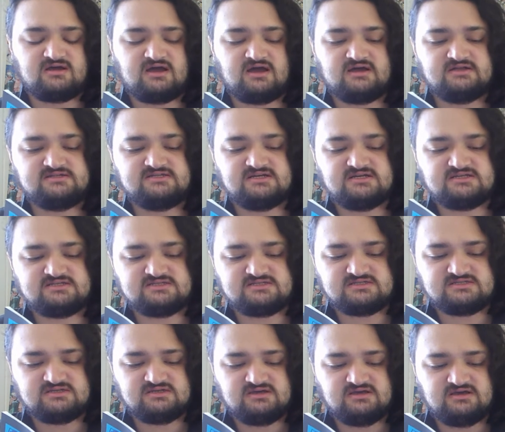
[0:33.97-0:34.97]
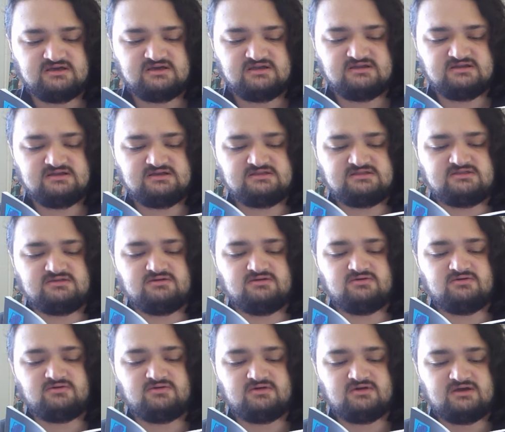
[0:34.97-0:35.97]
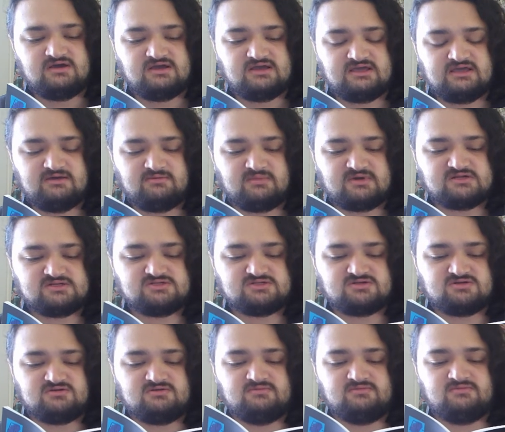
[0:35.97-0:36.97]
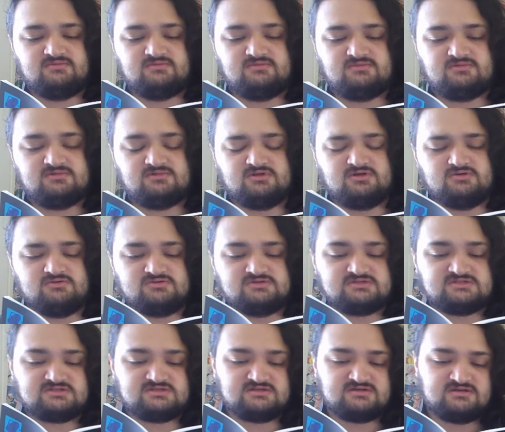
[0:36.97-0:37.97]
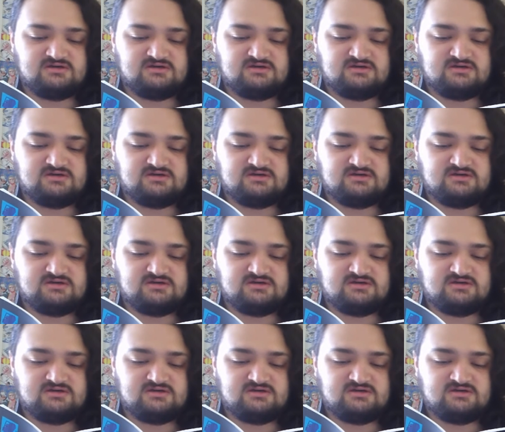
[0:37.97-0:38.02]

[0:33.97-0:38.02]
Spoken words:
I just need to get my drum loose.